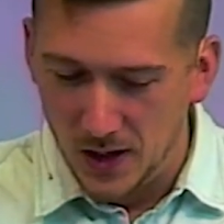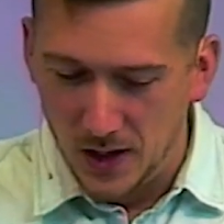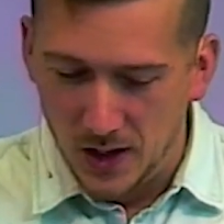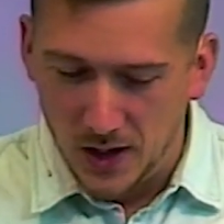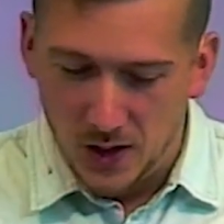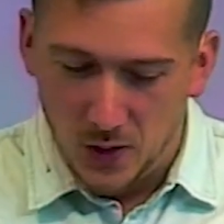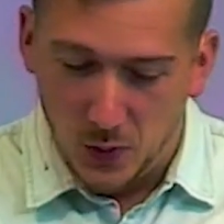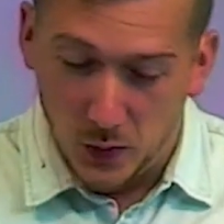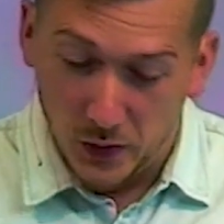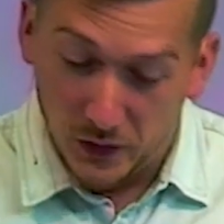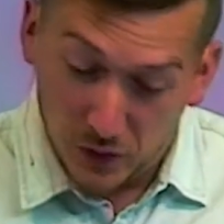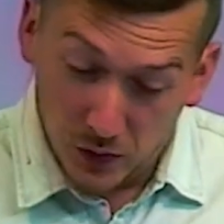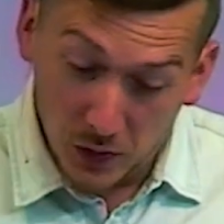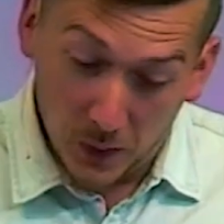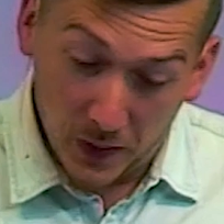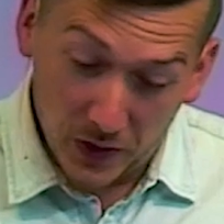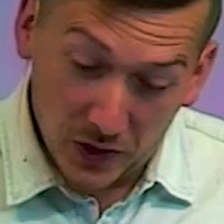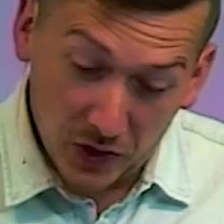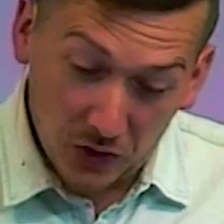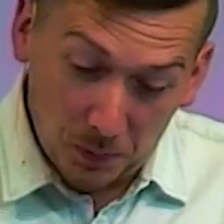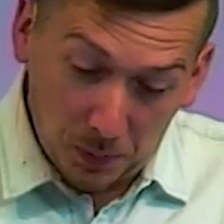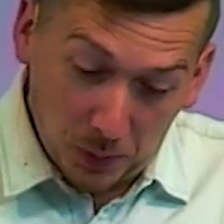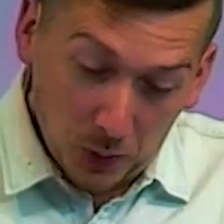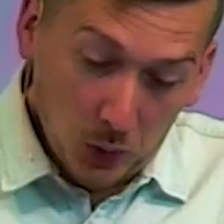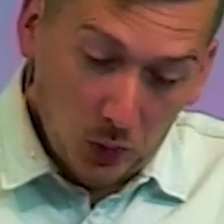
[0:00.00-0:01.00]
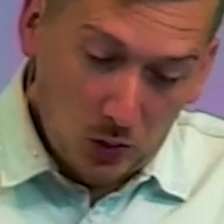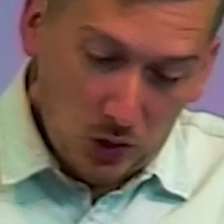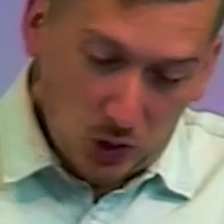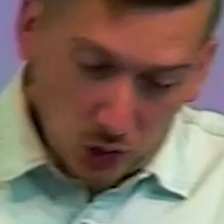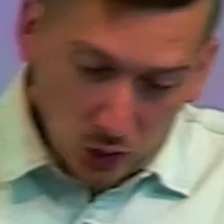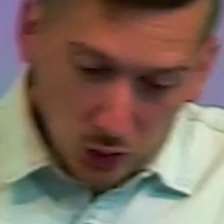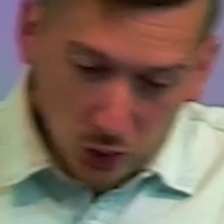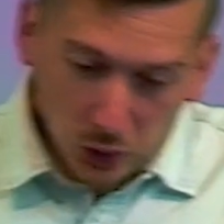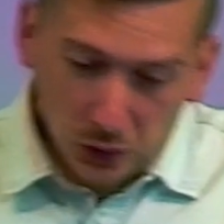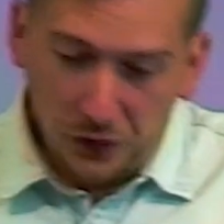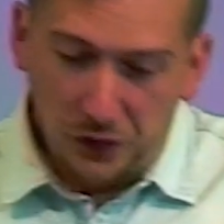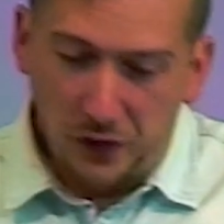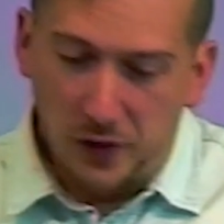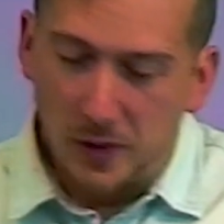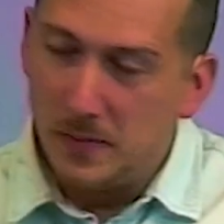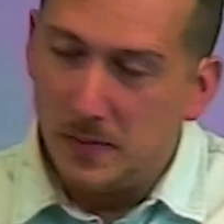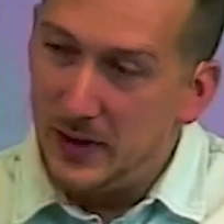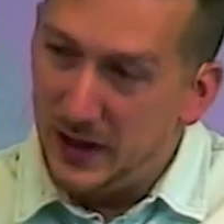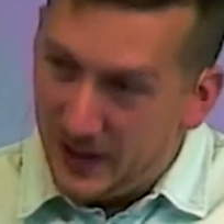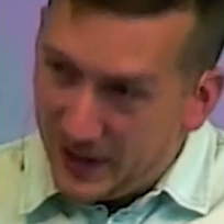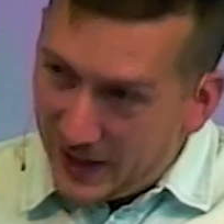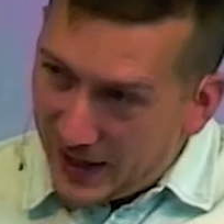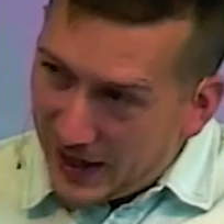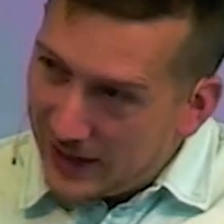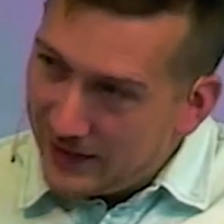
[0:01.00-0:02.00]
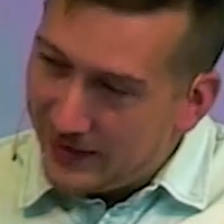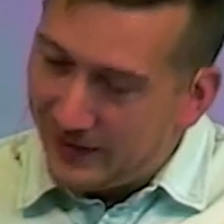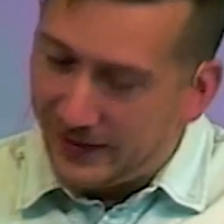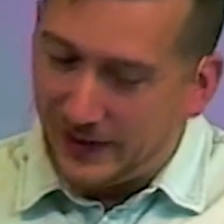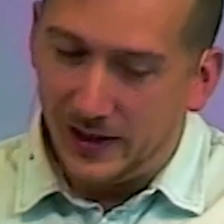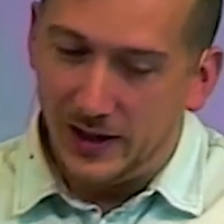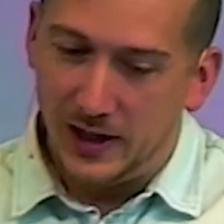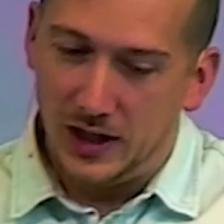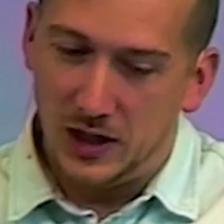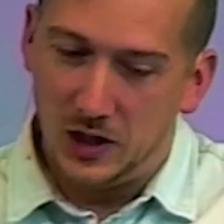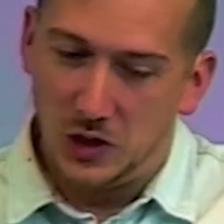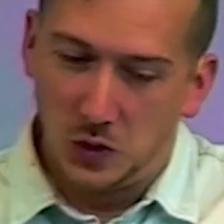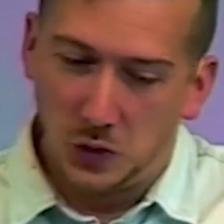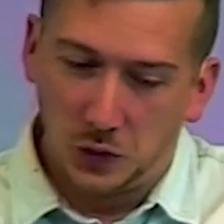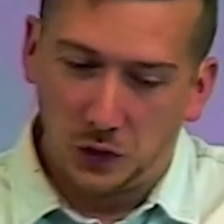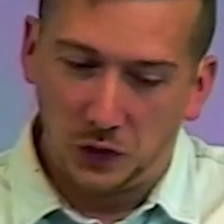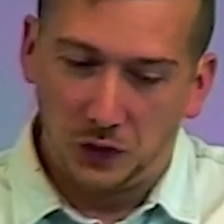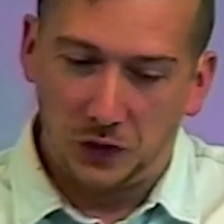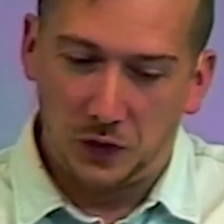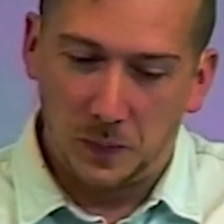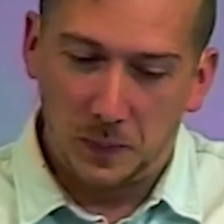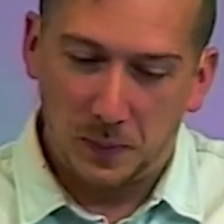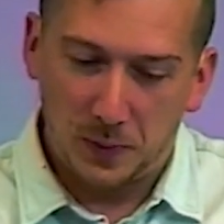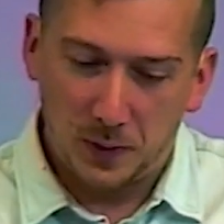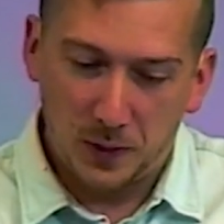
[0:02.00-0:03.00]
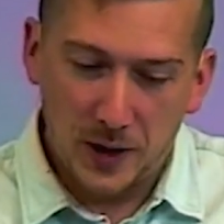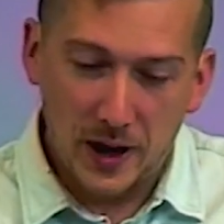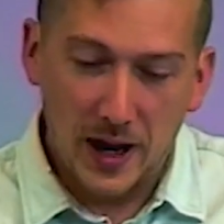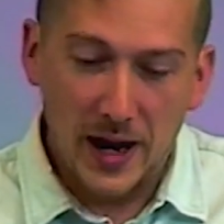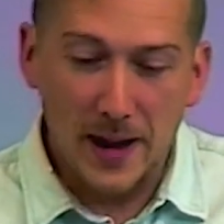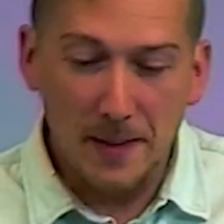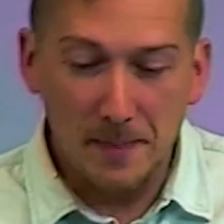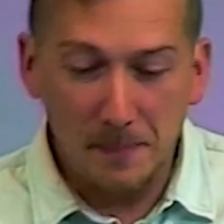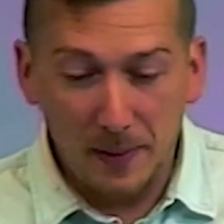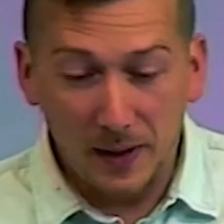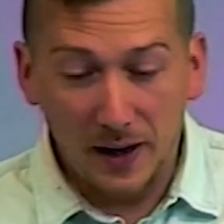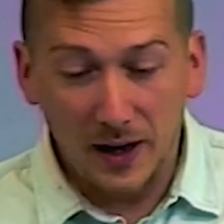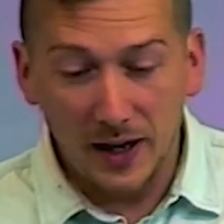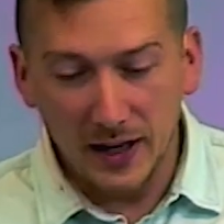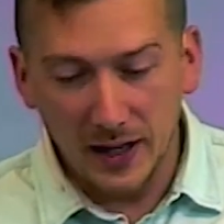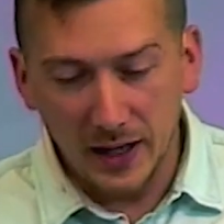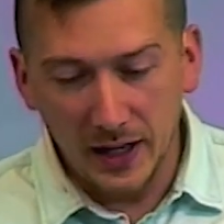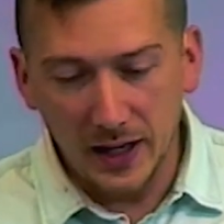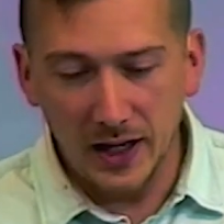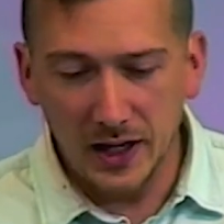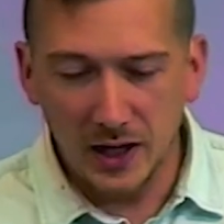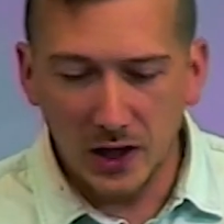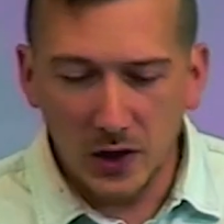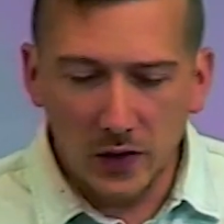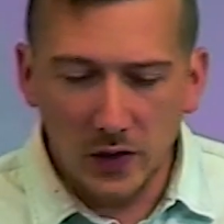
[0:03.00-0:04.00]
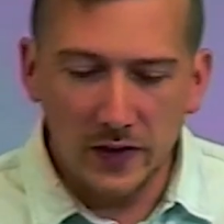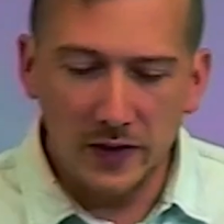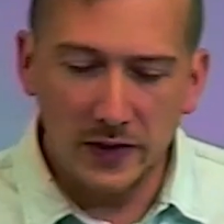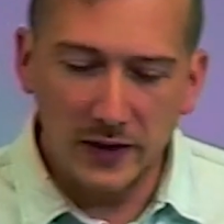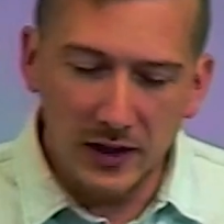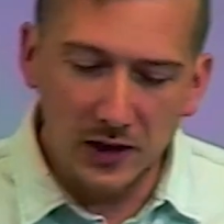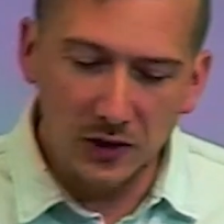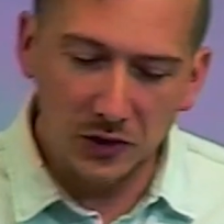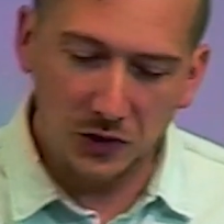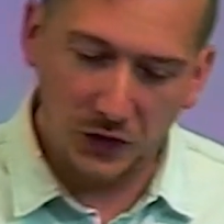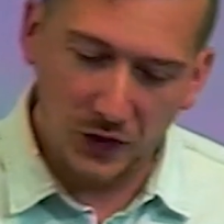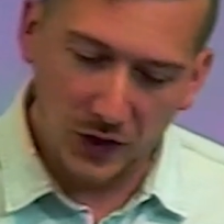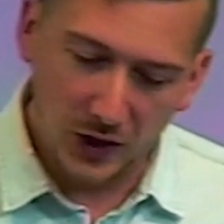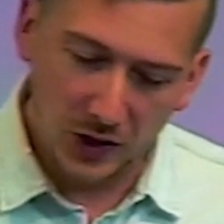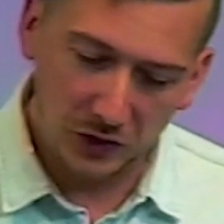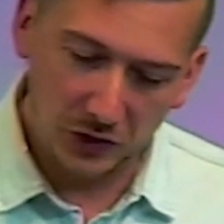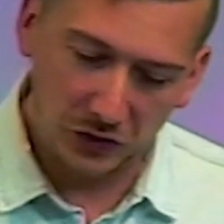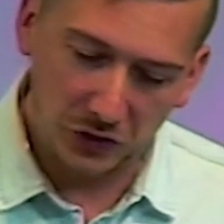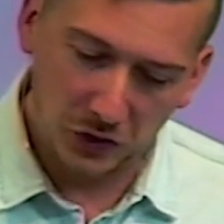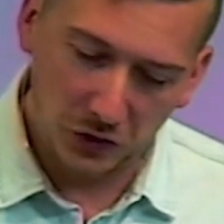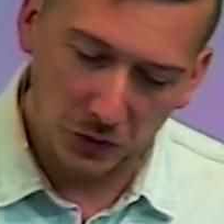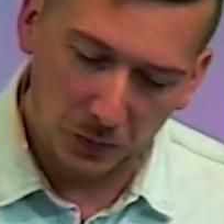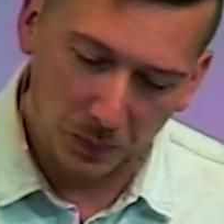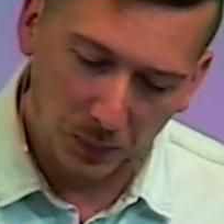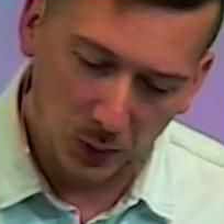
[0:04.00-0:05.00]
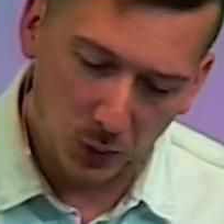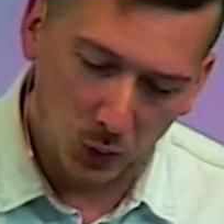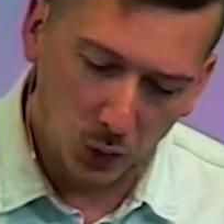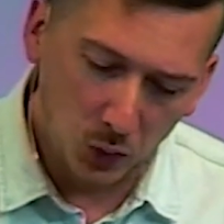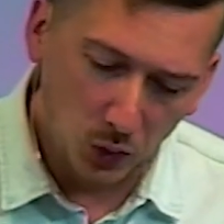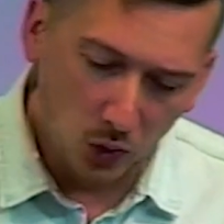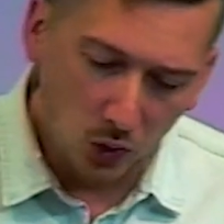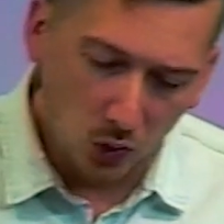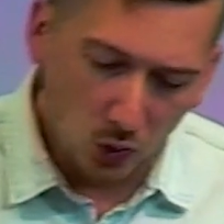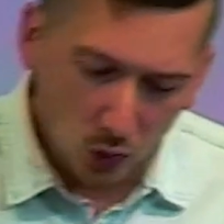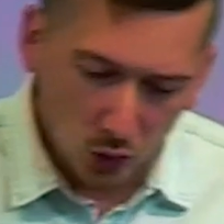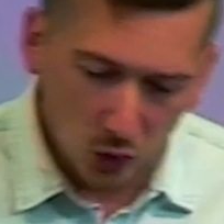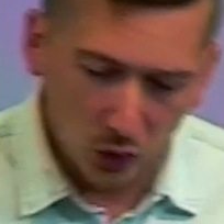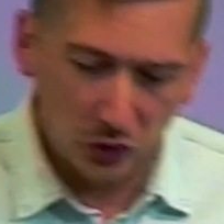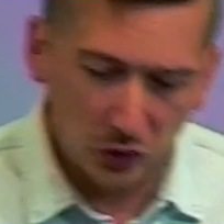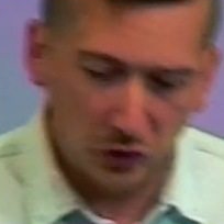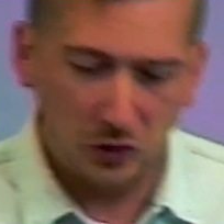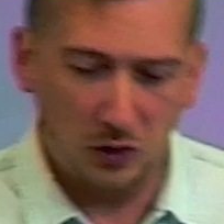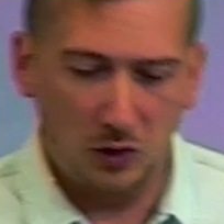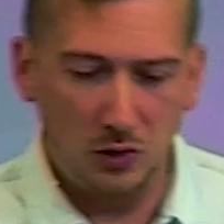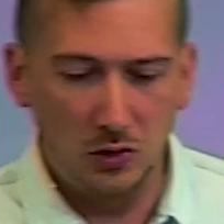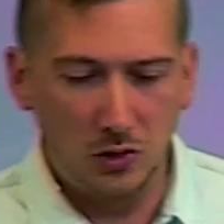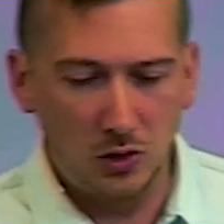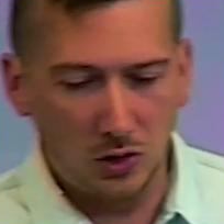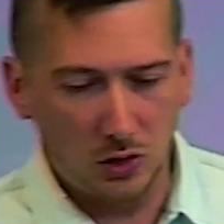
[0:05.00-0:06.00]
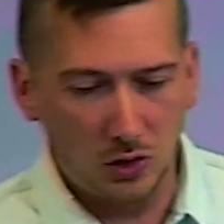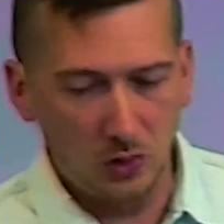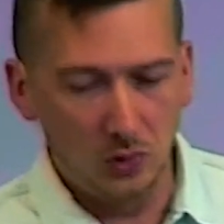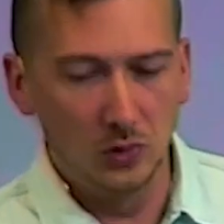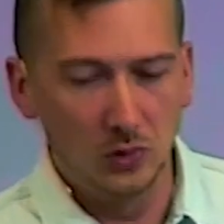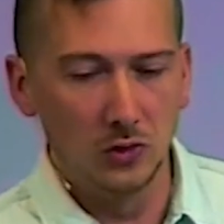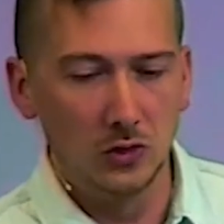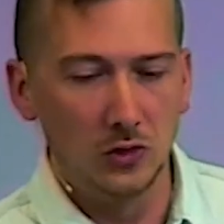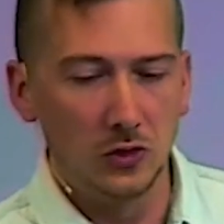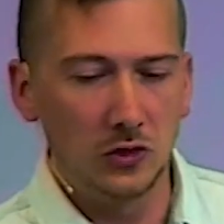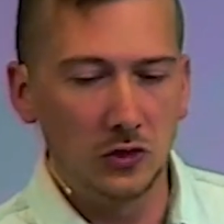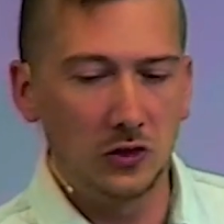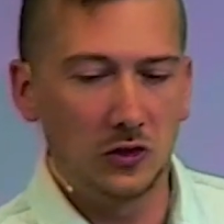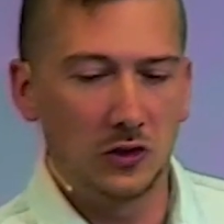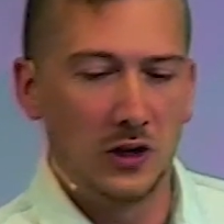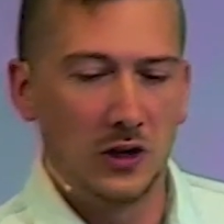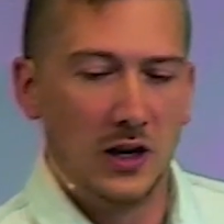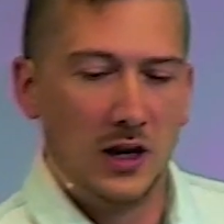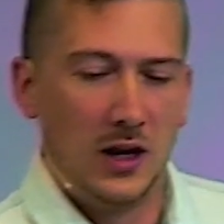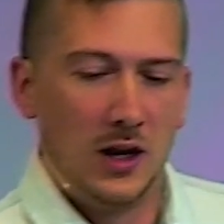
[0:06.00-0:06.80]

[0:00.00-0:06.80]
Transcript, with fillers: Well, if you're with us, Paul called for a mediator, he calls for prayer, but here in these verses, Paul also calls